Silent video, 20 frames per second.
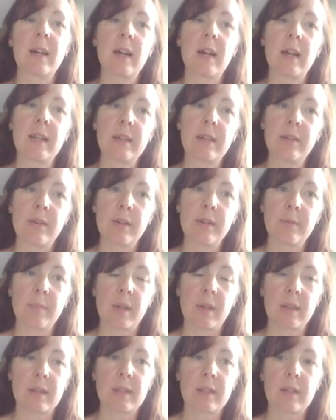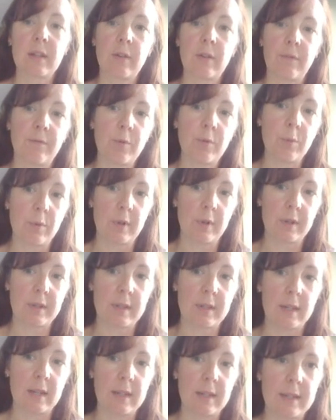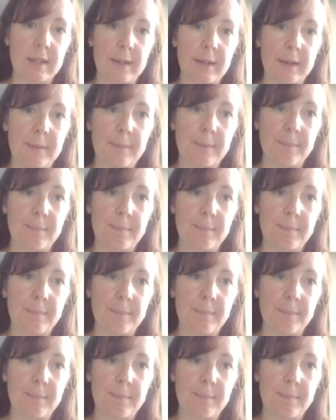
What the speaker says: and 9 months of forecast data.